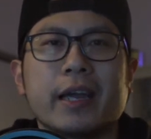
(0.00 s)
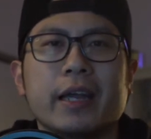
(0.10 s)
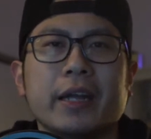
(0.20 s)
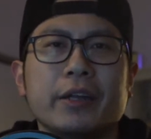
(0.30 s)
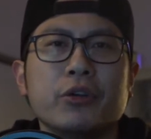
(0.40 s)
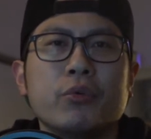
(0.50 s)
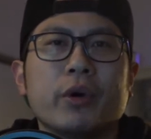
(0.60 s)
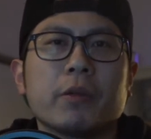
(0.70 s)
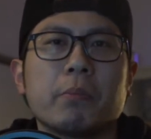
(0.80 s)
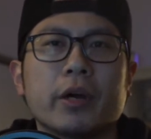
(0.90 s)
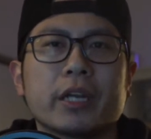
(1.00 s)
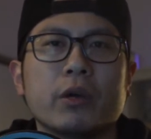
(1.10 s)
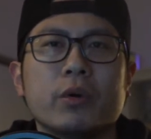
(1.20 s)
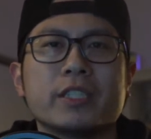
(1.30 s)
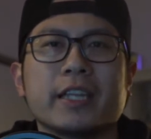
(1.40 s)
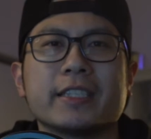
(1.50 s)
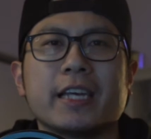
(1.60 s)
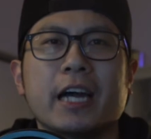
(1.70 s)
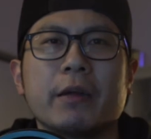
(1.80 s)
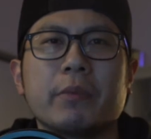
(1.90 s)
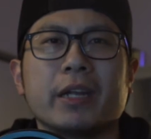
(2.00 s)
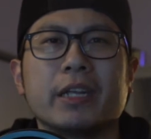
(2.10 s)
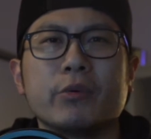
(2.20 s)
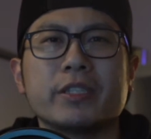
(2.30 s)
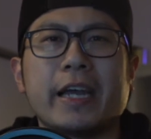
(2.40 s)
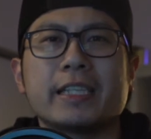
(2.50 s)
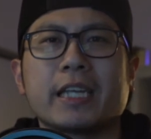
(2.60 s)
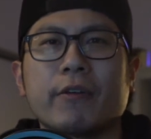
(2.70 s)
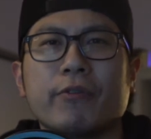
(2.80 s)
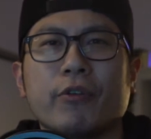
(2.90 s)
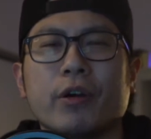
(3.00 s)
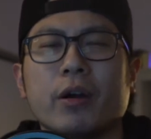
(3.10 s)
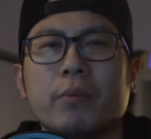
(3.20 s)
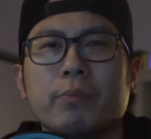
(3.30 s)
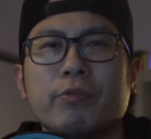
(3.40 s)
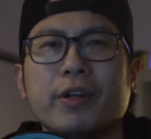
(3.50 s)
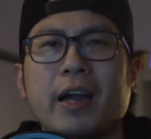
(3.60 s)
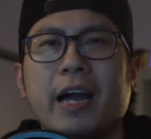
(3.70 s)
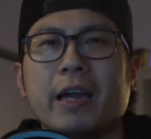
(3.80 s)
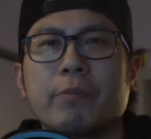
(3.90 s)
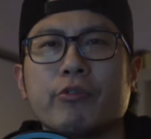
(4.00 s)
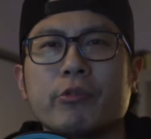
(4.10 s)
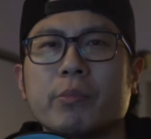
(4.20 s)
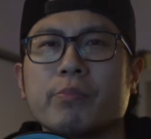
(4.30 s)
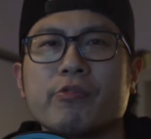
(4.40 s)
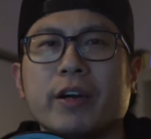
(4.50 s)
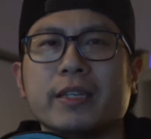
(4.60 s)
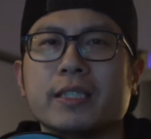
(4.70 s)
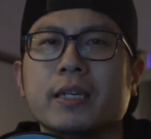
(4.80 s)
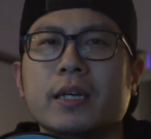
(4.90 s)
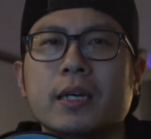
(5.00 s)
and I knew what the market was at the time, and he was asking for a pretty high premium price.